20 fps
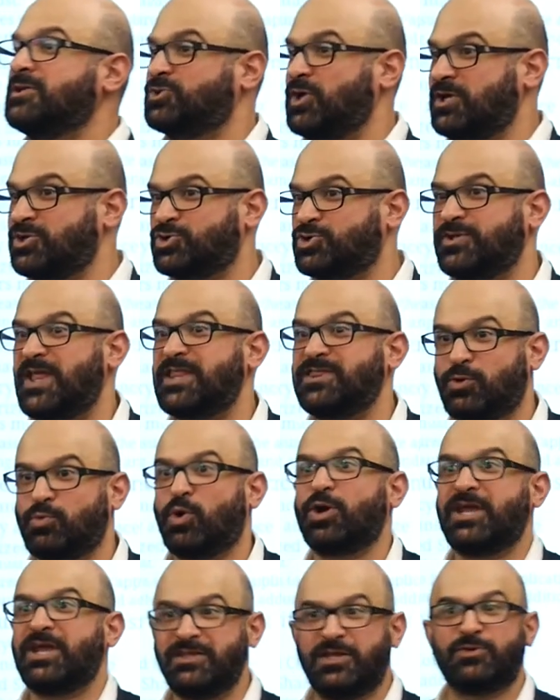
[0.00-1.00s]
to ensure that they're
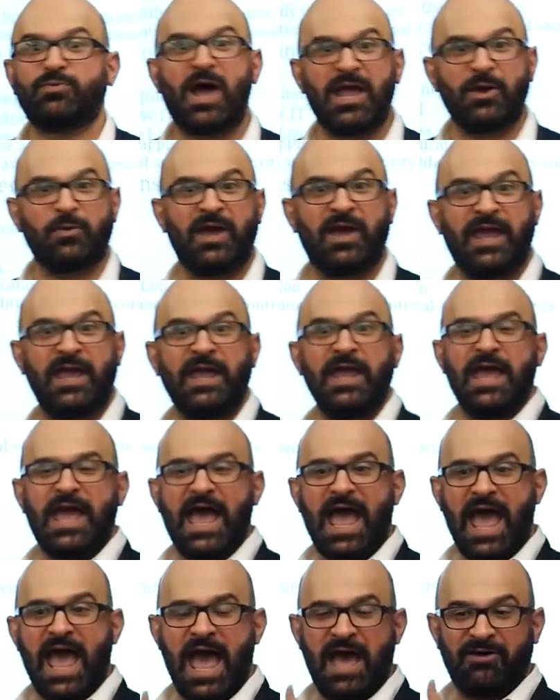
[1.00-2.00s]
working the right way
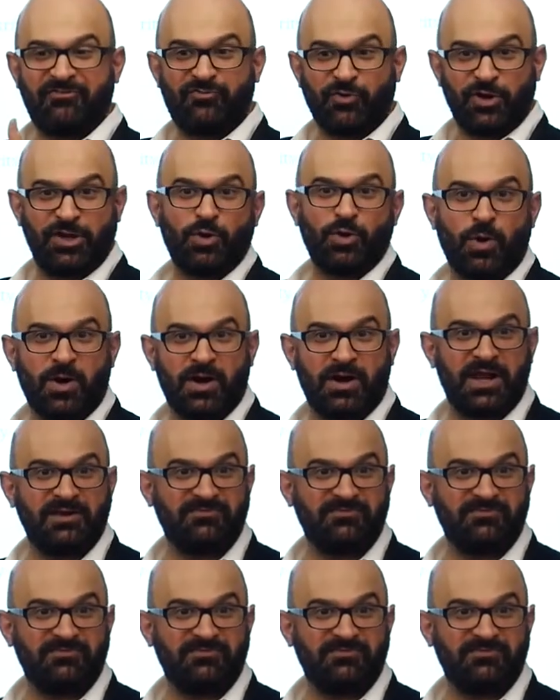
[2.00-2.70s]
uh, for your